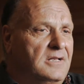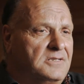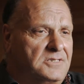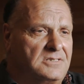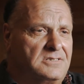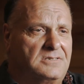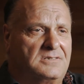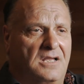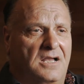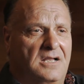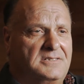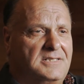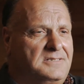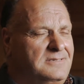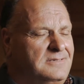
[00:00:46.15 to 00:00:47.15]
just
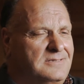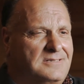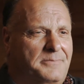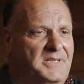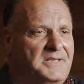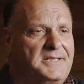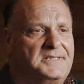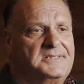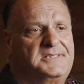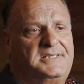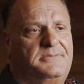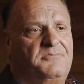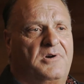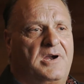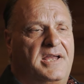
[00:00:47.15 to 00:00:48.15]
something didn't
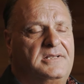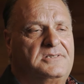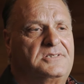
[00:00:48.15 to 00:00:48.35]
seem right.